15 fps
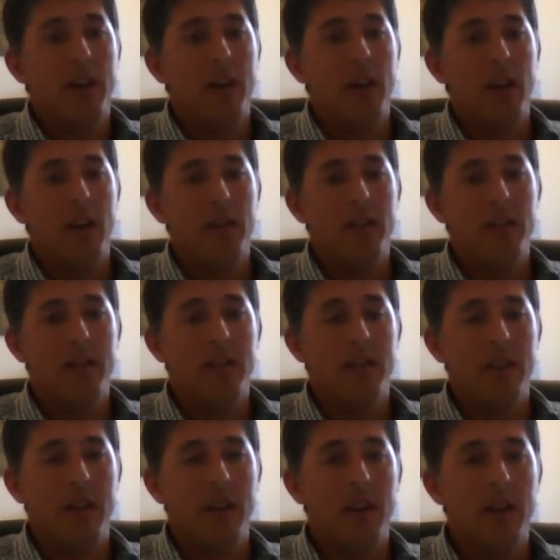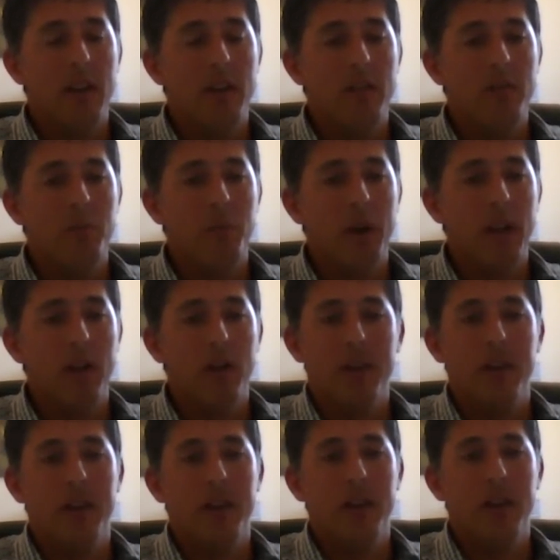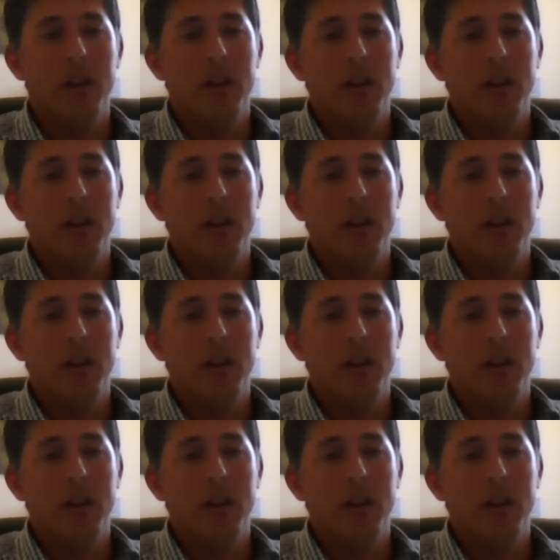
and then we look at,